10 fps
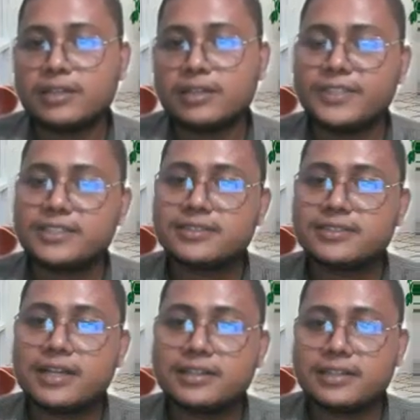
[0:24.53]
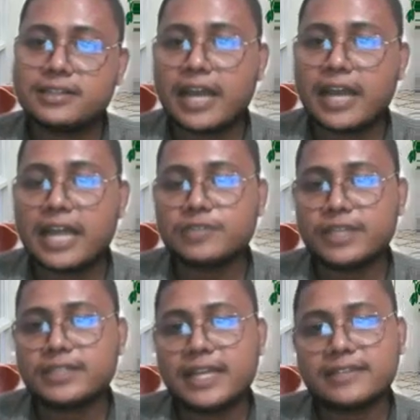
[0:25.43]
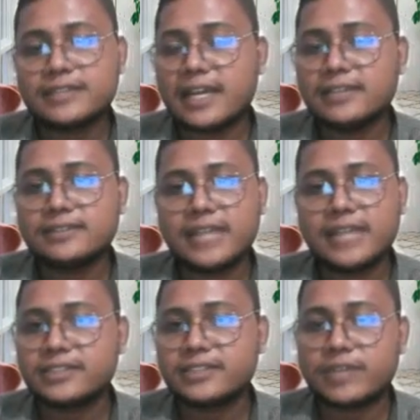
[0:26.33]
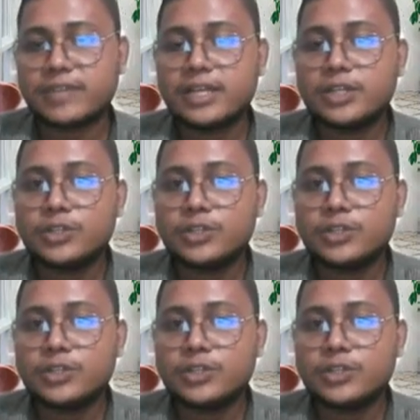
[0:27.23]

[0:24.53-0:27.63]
the features are their height, weight and size, etc.